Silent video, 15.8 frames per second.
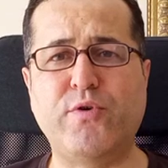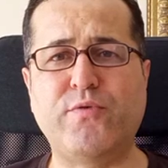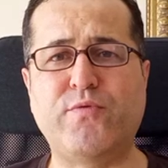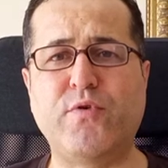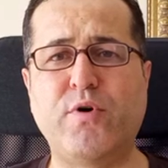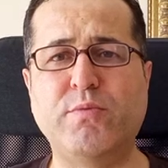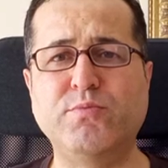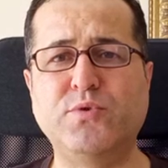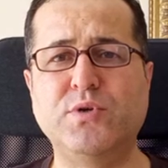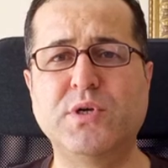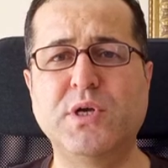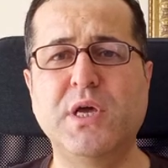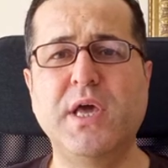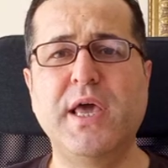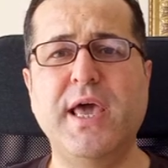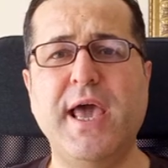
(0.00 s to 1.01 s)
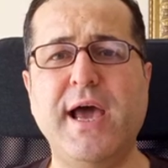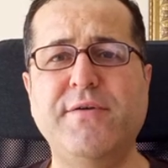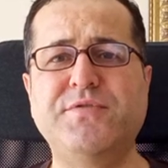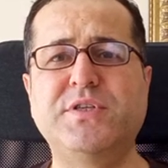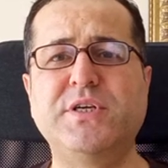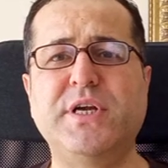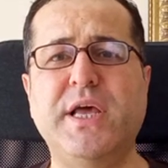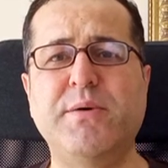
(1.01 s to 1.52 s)
performed
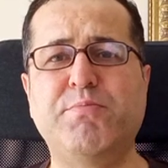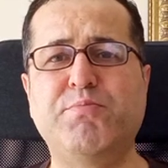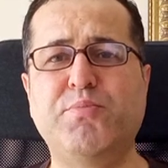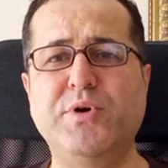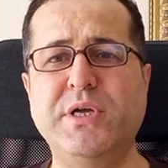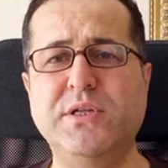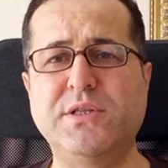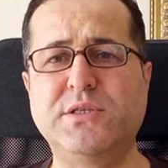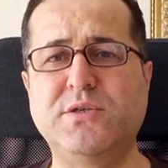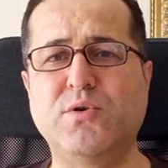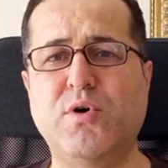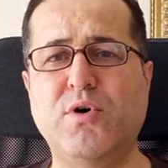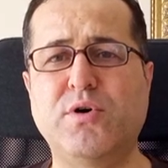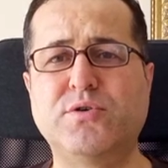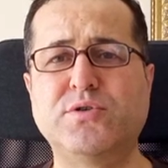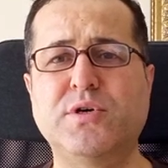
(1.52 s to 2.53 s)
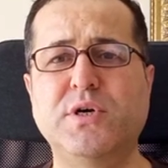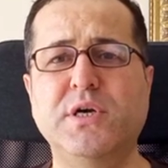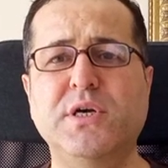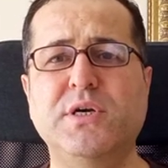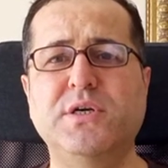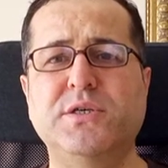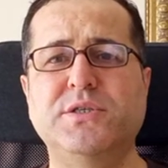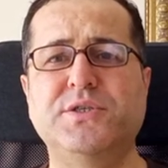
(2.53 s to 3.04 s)
after a build or
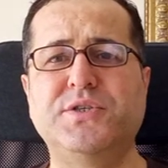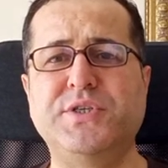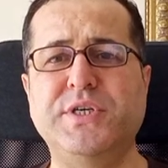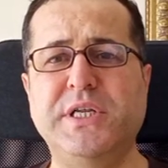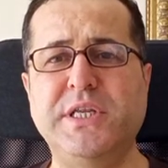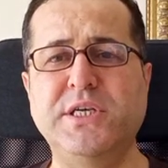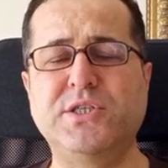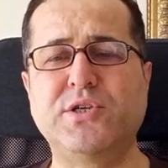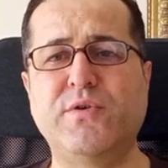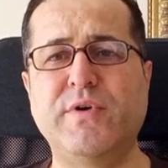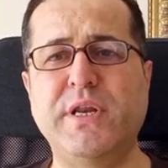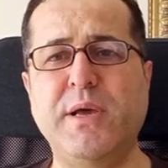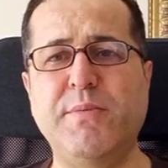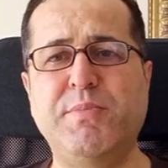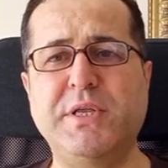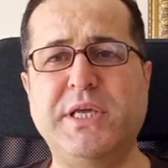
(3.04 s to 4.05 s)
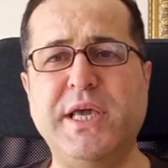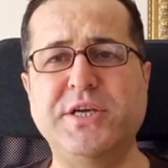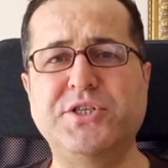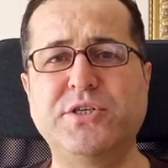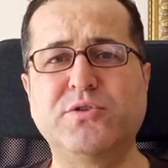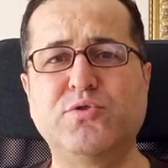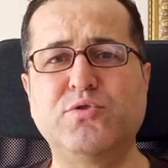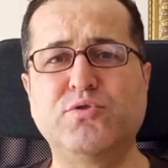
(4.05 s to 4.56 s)
release of an
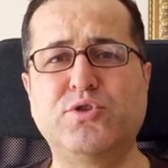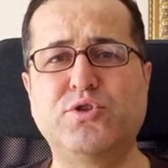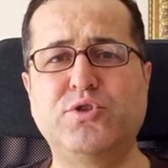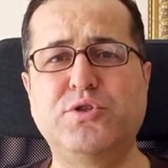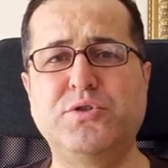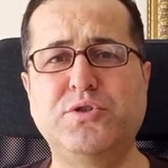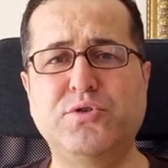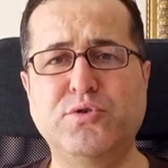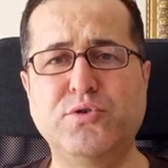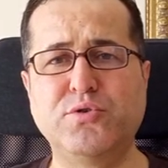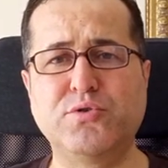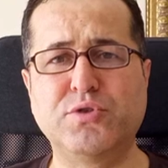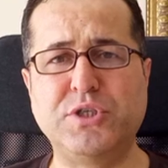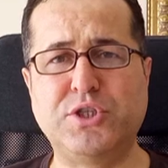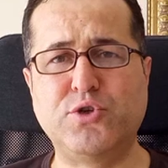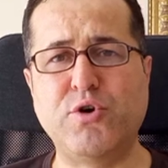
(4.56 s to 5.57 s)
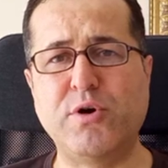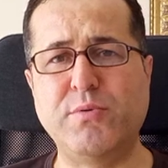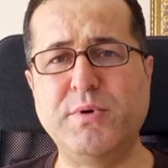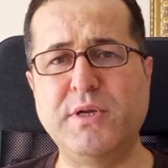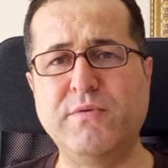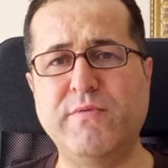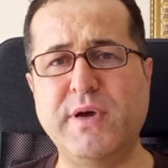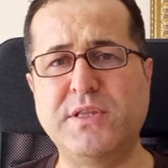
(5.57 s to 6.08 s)
application to, to
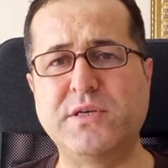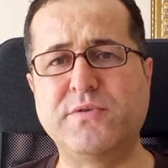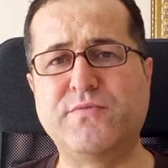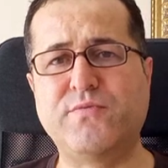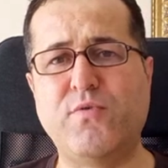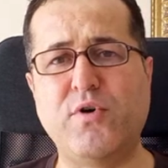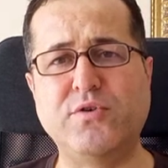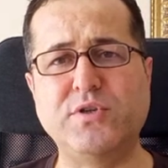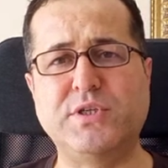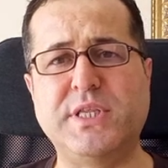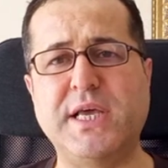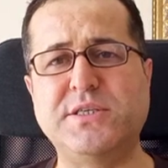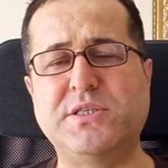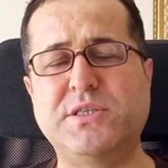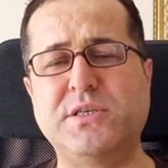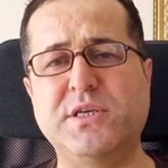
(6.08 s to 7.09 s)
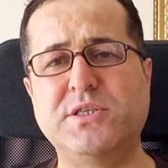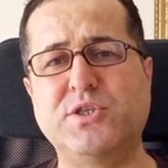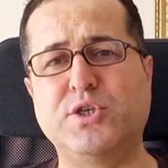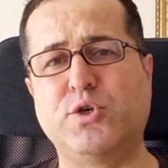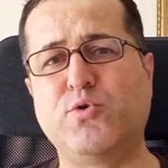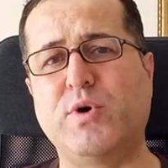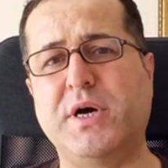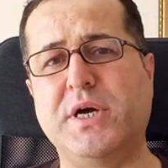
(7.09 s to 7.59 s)
determine whether further testing is
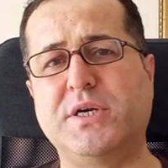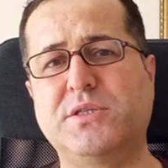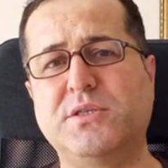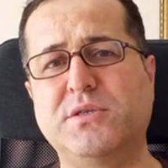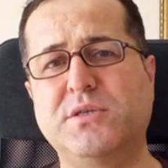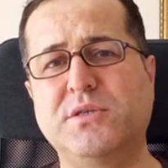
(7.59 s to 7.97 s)
required.